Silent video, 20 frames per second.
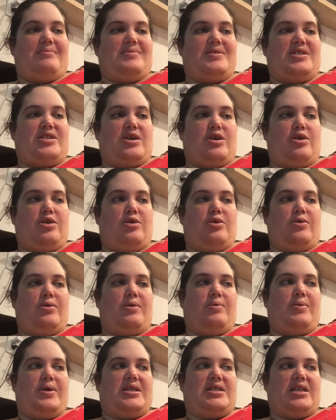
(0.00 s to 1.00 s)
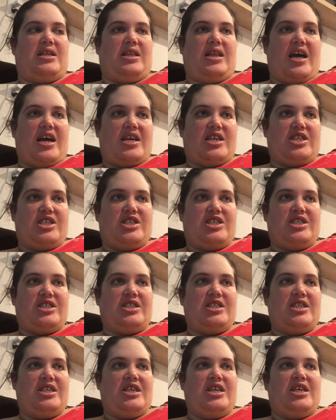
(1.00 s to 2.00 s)
So, I went to
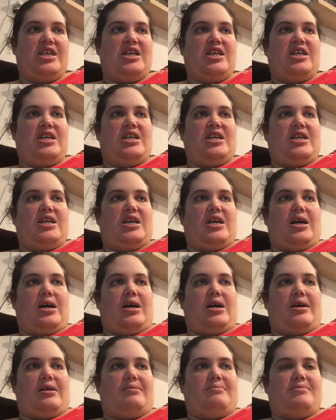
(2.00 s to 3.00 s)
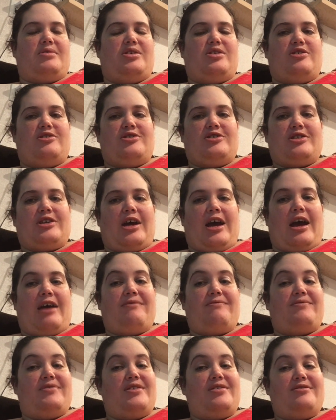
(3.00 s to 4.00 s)
Lush.
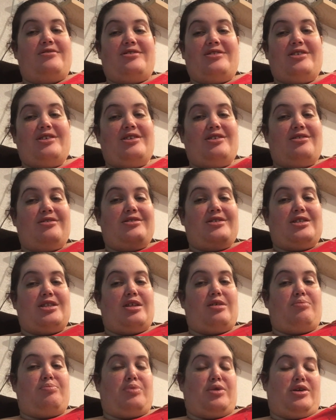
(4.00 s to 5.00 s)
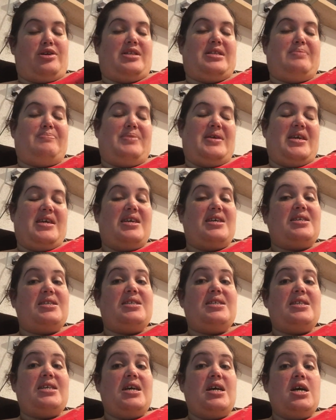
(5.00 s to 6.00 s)
I usually use the Burt's
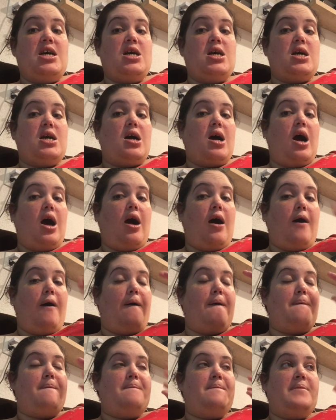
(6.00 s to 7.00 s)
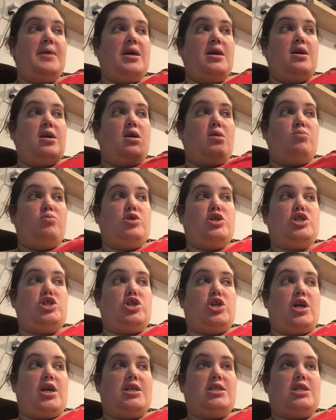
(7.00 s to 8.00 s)
Bees,
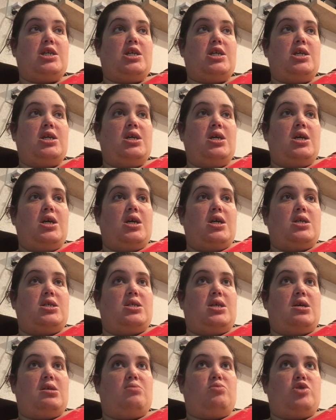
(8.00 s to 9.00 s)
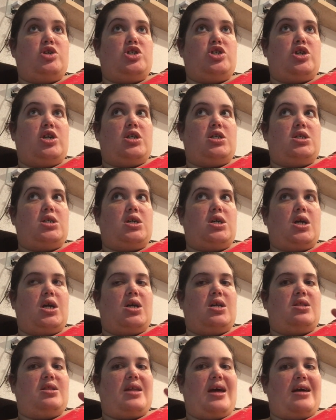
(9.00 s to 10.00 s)
moisturizer, daily moisturizer,
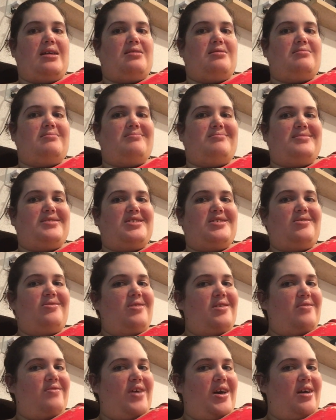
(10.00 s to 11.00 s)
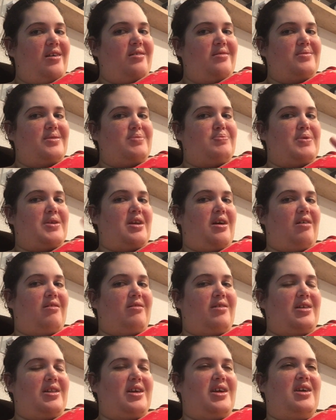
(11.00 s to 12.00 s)
and that sort of helps, but not
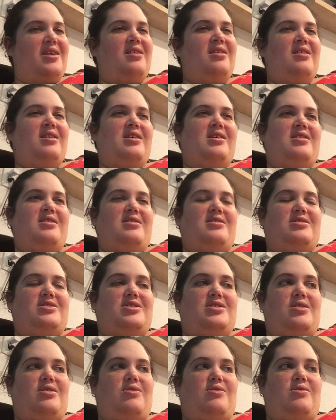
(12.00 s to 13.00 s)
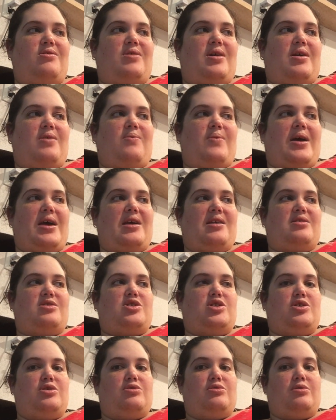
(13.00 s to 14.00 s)
really. So, I went
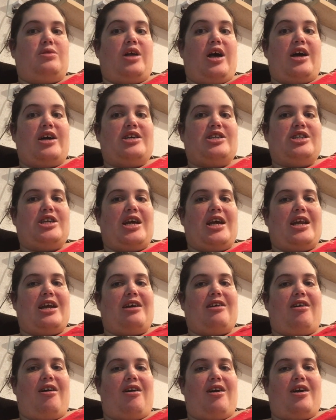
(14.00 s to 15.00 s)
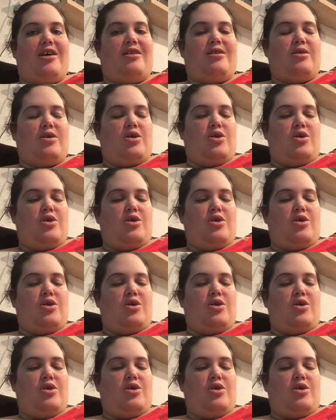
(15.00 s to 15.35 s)
to Lush, and I got